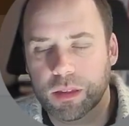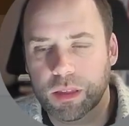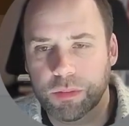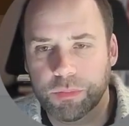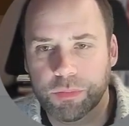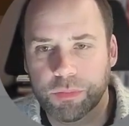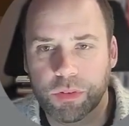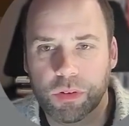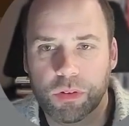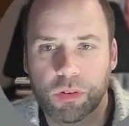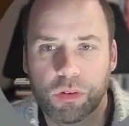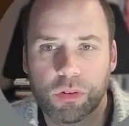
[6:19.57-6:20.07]

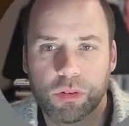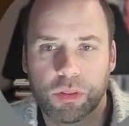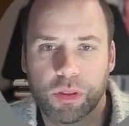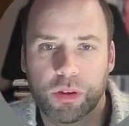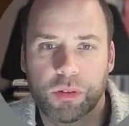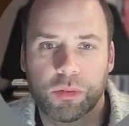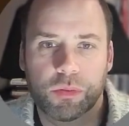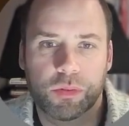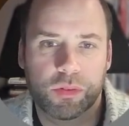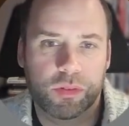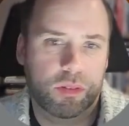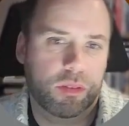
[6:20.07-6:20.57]
got all
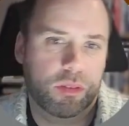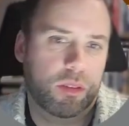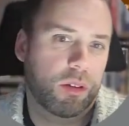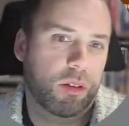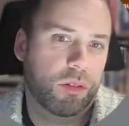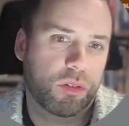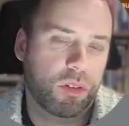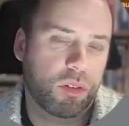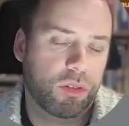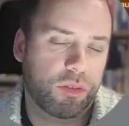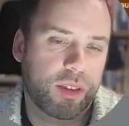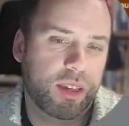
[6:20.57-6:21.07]
those
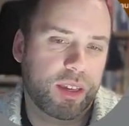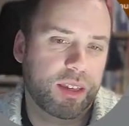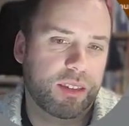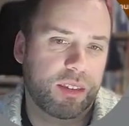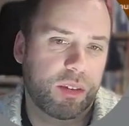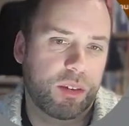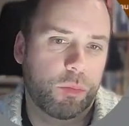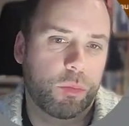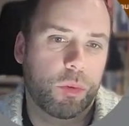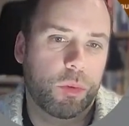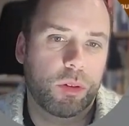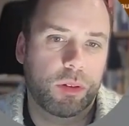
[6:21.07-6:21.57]
contacts
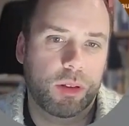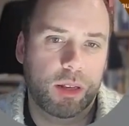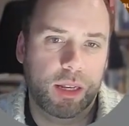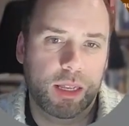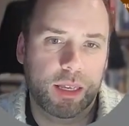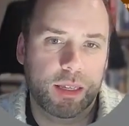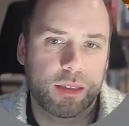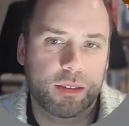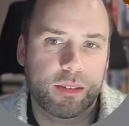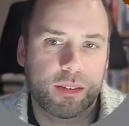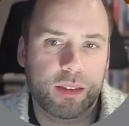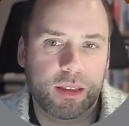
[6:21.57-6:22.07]
in one
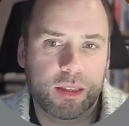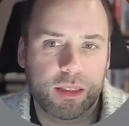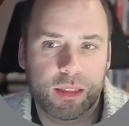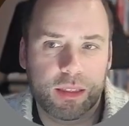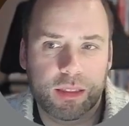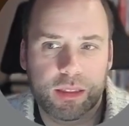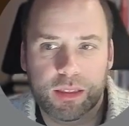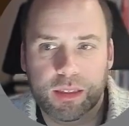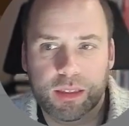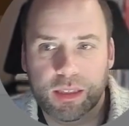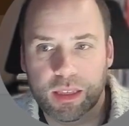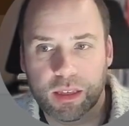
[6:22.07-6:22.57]
list,
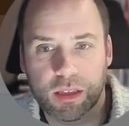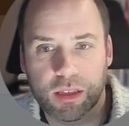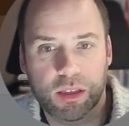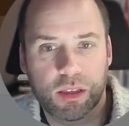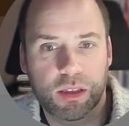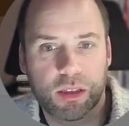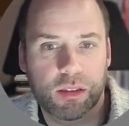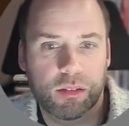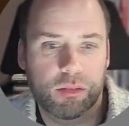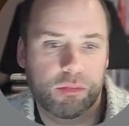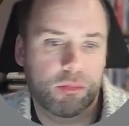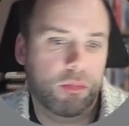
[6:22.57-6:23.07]
and you
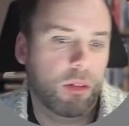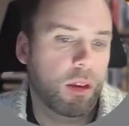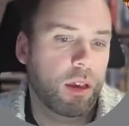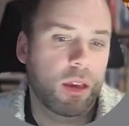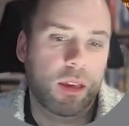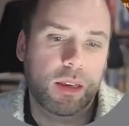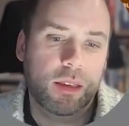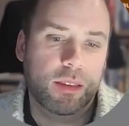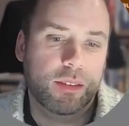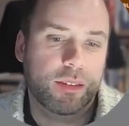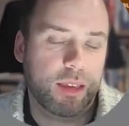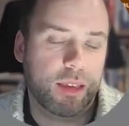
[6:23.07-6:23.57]
can
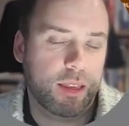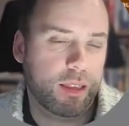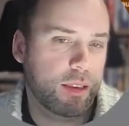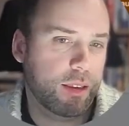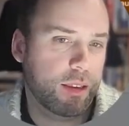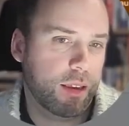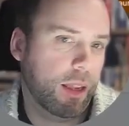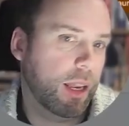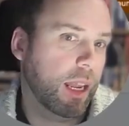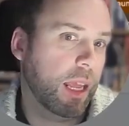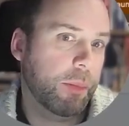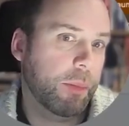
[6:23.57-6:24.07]
send
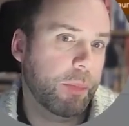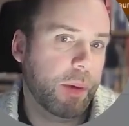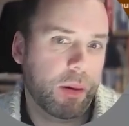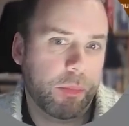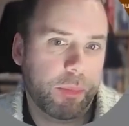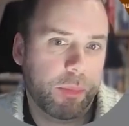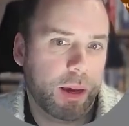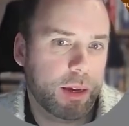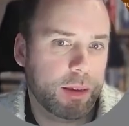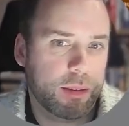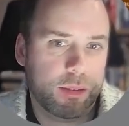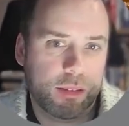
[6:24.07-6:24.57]
an email
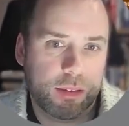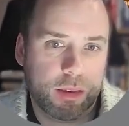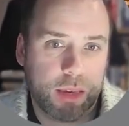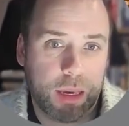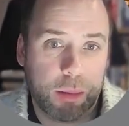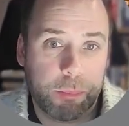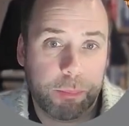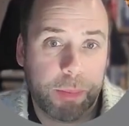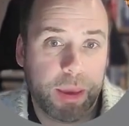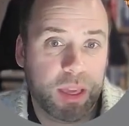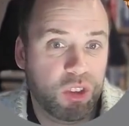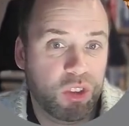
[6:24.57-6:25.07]
marketing
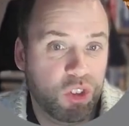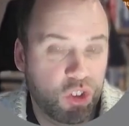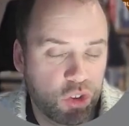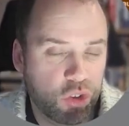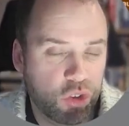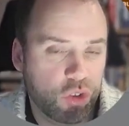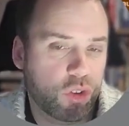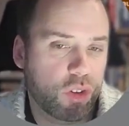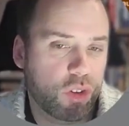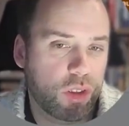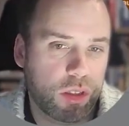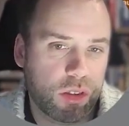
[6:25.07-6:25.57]
campaign
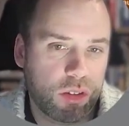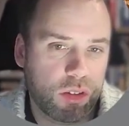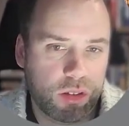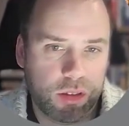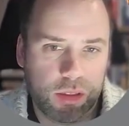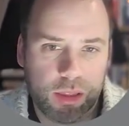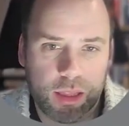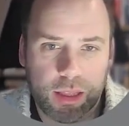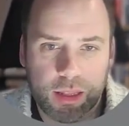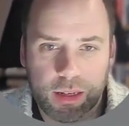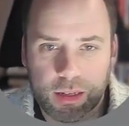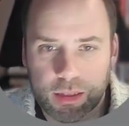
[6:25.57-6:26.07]
just to
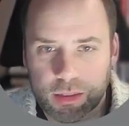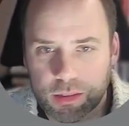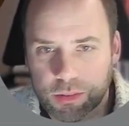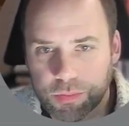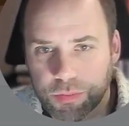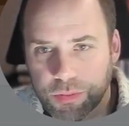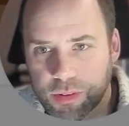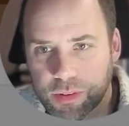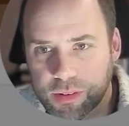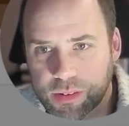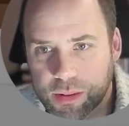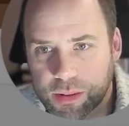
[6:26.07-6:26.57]
that list,
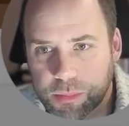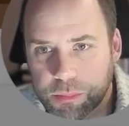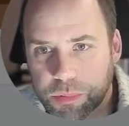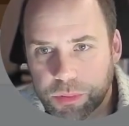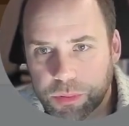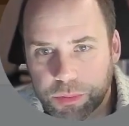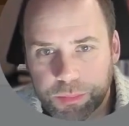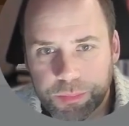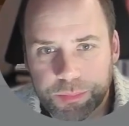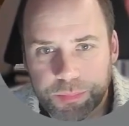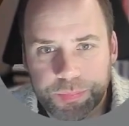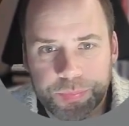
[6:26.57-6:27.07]
for example.
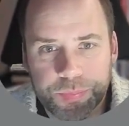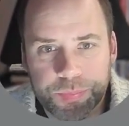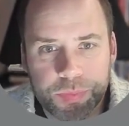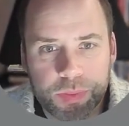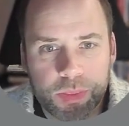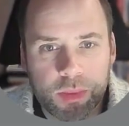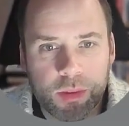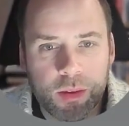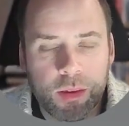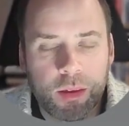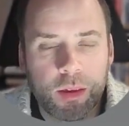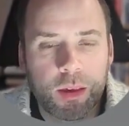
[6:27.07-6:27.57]

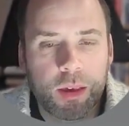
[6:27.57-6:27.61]
If